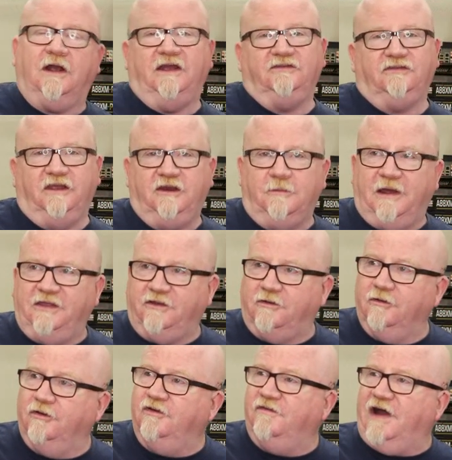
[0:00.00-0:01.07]
isolated by the
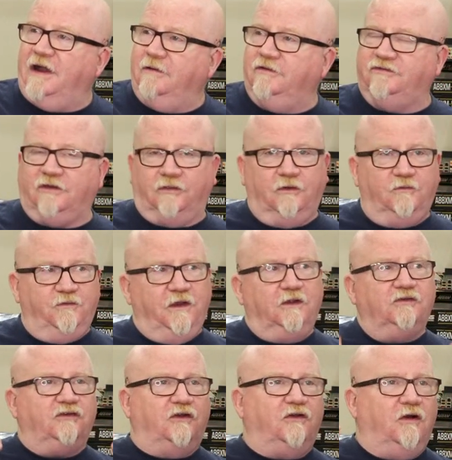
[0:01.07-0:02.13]
coronavirus, although
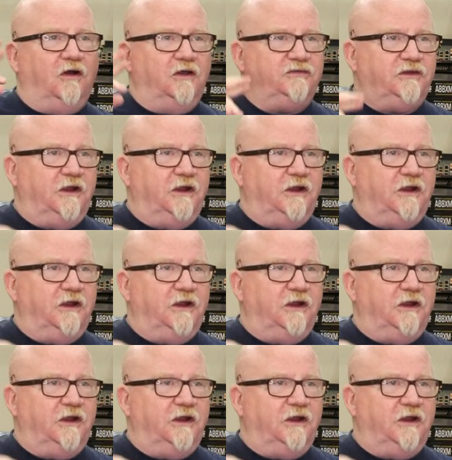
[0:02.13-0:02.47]
fingers are crossed.